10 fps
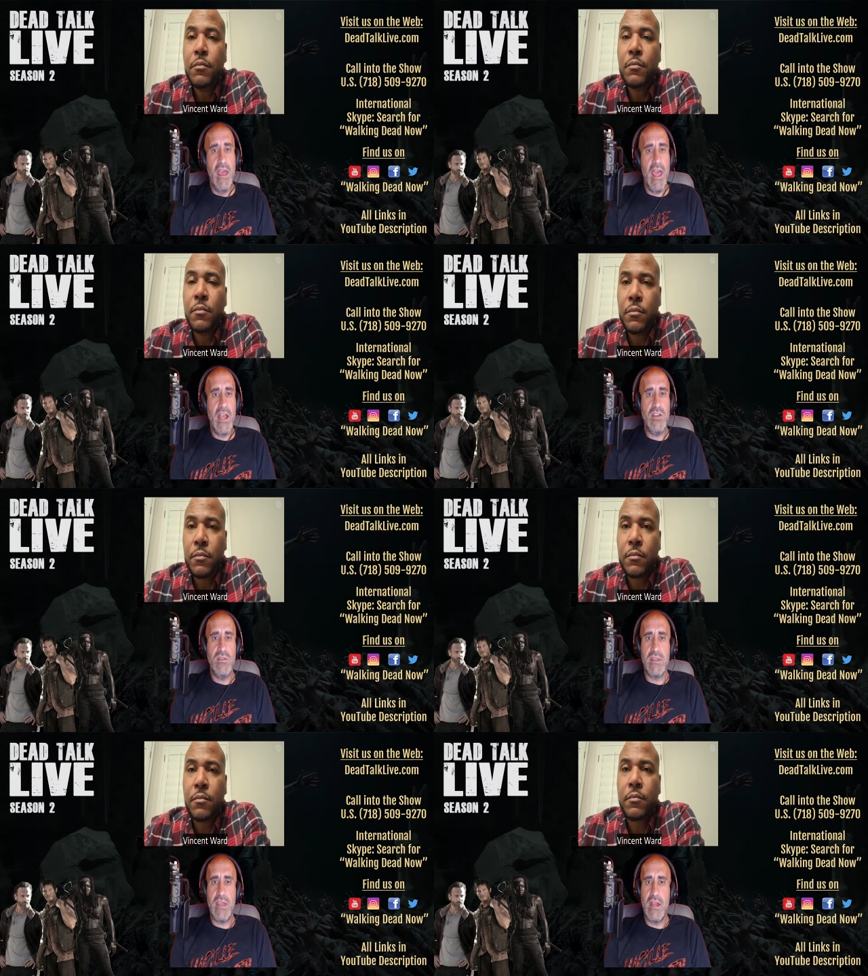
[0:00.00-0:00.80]
Speaker 1: and
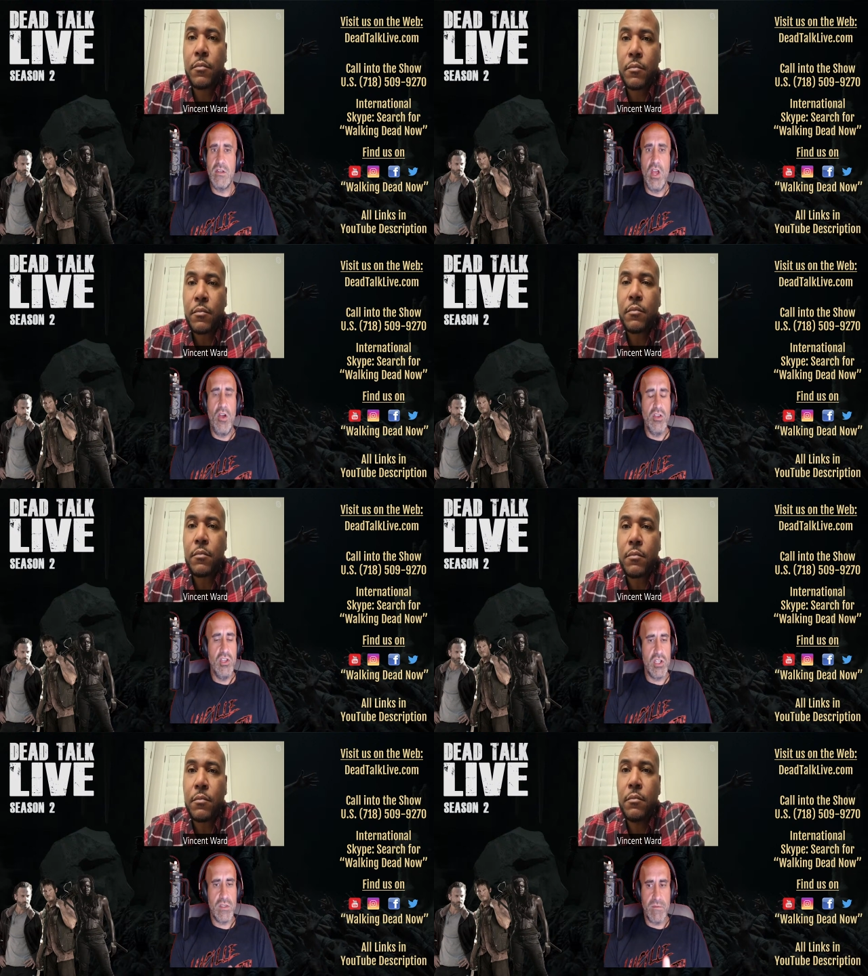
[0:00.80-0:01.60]
you said no
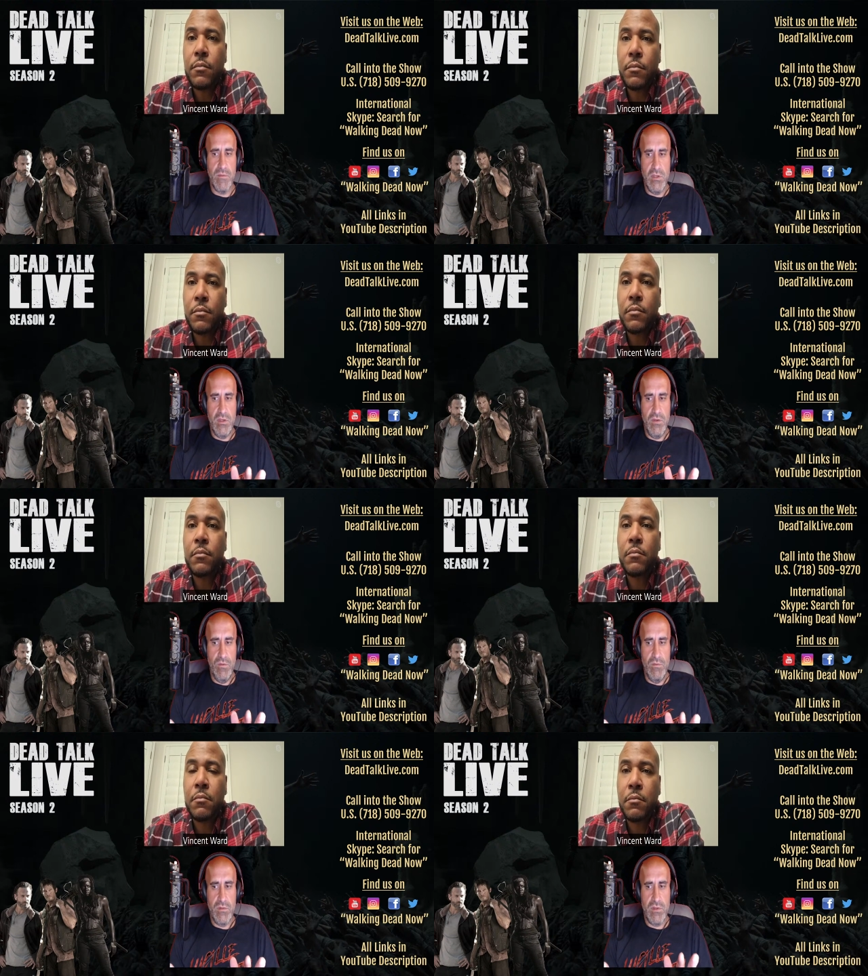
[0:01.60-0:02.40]
you just
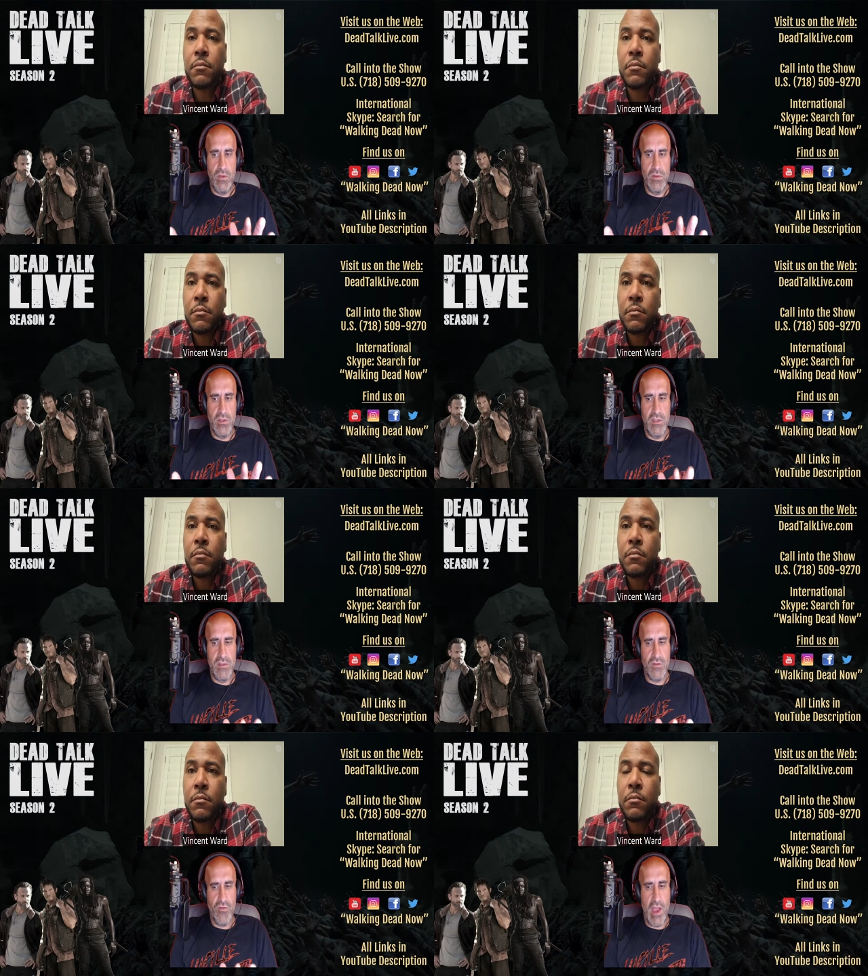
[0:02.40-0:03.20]
you so to
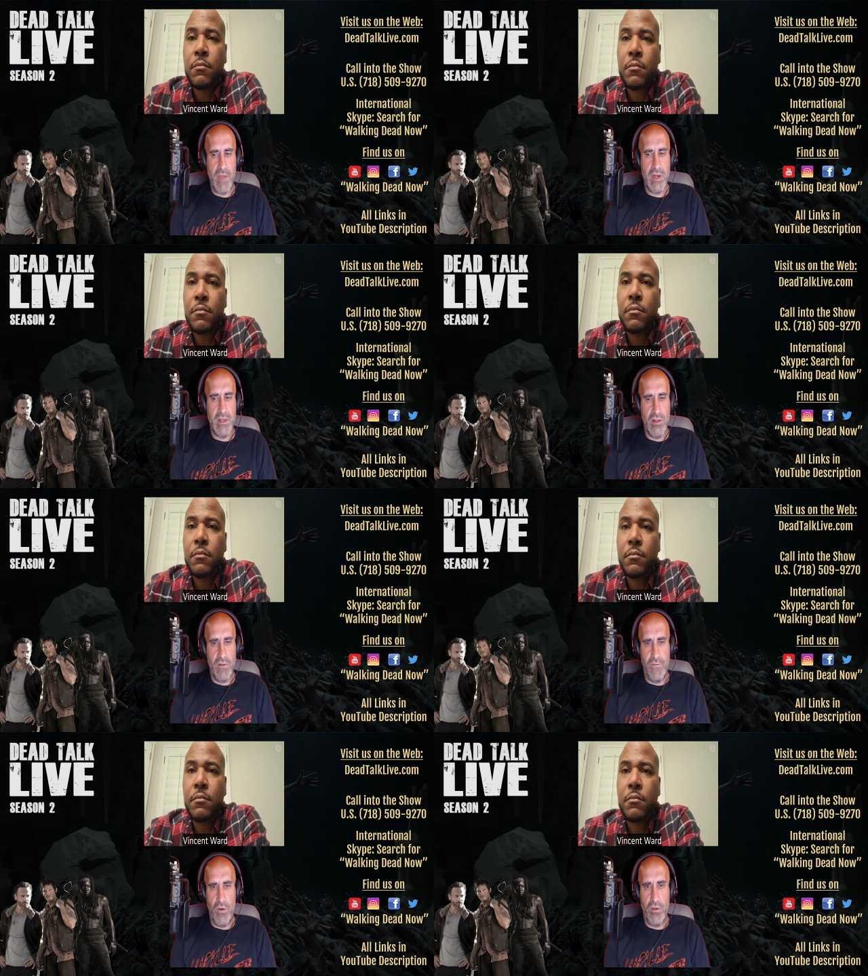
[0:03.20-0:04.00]
describe it a
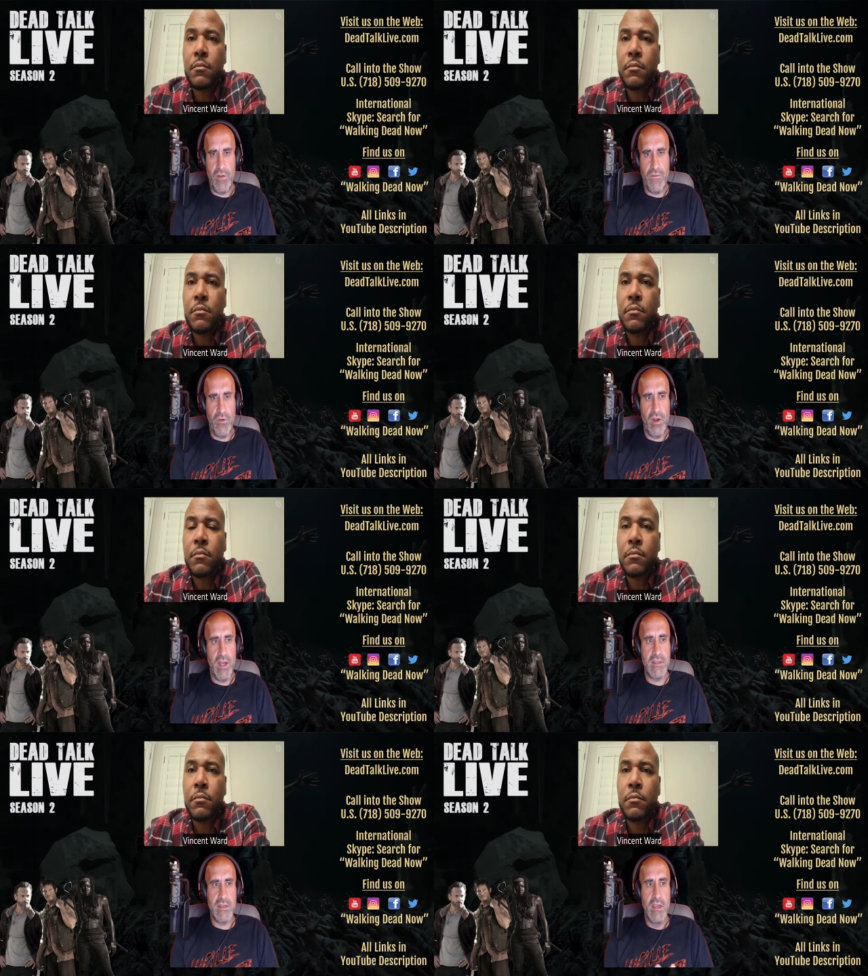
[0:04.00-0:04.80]
little further for
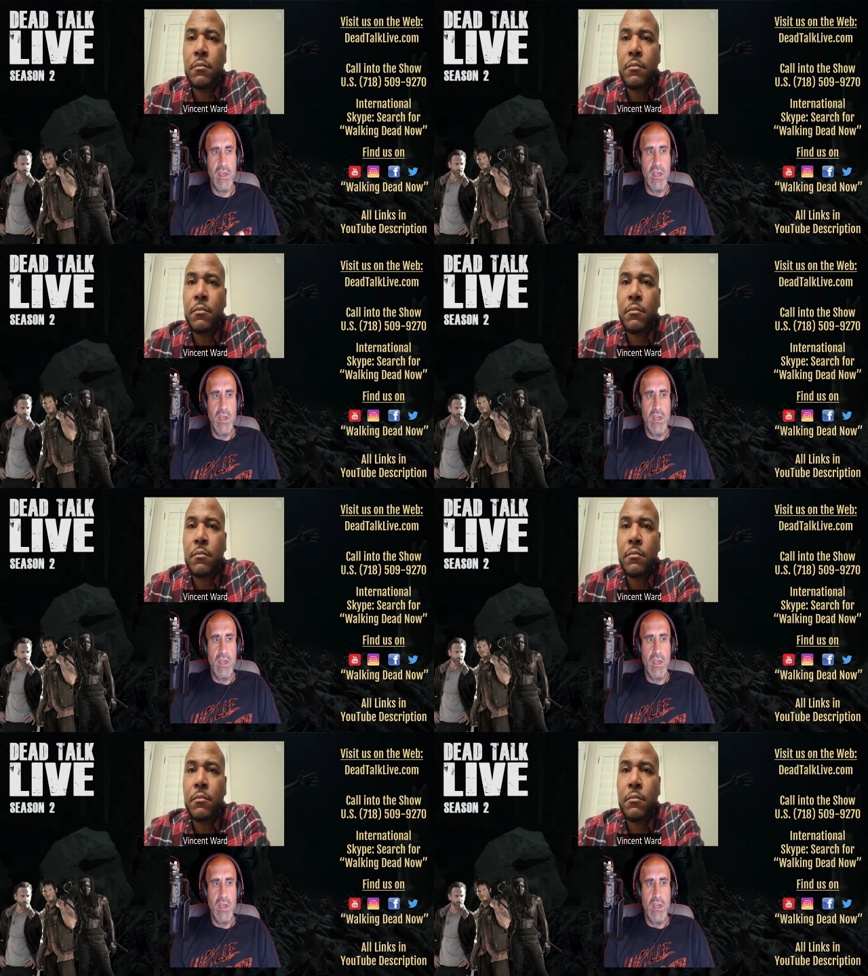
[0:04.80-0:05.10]
us